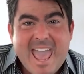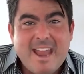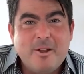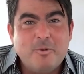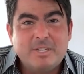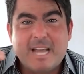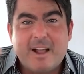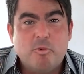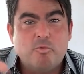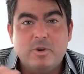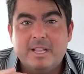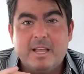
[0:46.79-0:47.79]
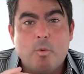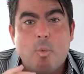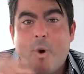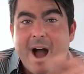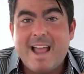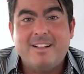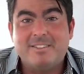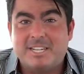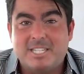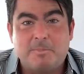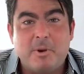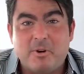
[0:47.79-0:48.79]
And it was like a really wild
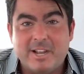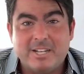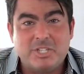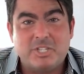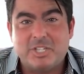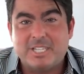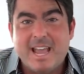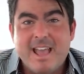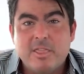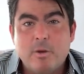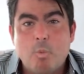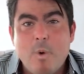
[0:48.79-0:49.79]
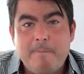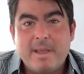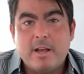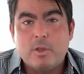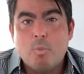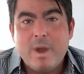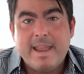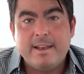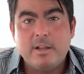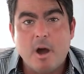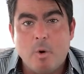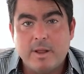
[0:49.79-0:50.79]
experience, just the whipping of the
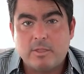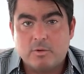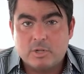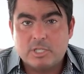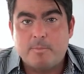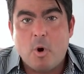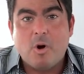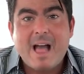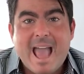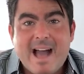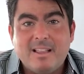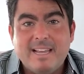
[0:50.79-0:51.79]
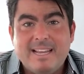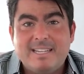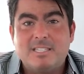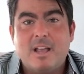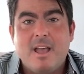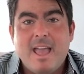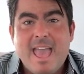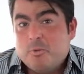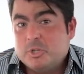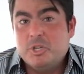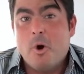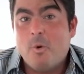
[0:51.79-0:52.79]
wind going through the small alleys.
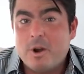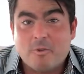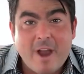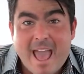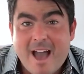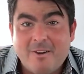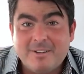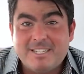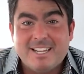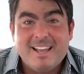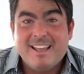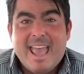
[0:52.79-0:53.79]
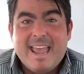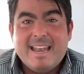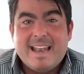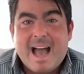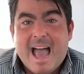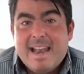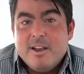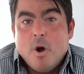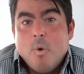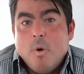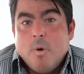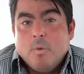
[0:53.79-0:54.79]
There was no one around, and I didn't
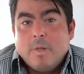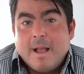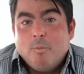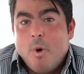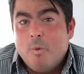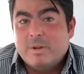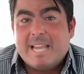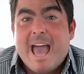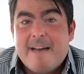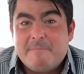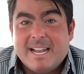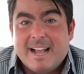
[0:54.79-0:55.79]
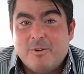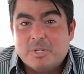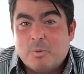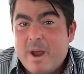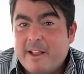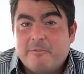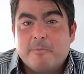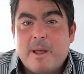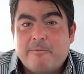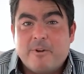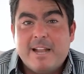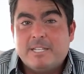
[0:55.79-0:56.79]
know what was happening. I was waiting for
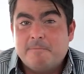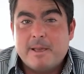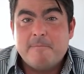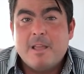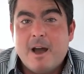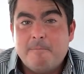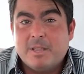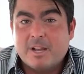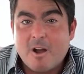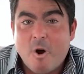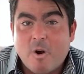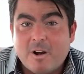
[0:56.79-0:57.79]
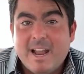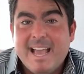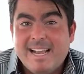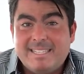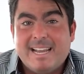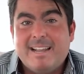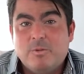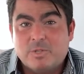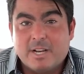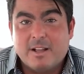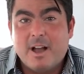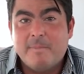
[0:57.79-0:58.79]
my friend to pick me up in the car. He said he
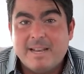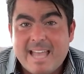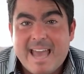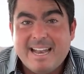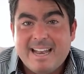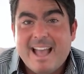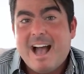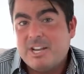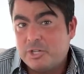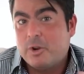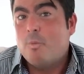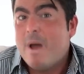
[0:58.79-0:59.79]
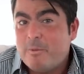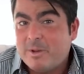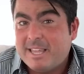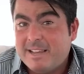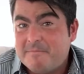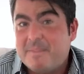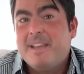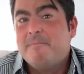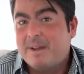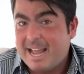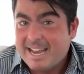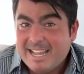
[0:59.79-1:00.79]
was going to come and get it. I should have went with him,
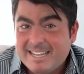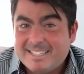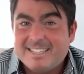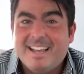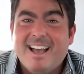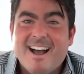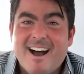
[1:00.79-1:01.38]
but I didn't.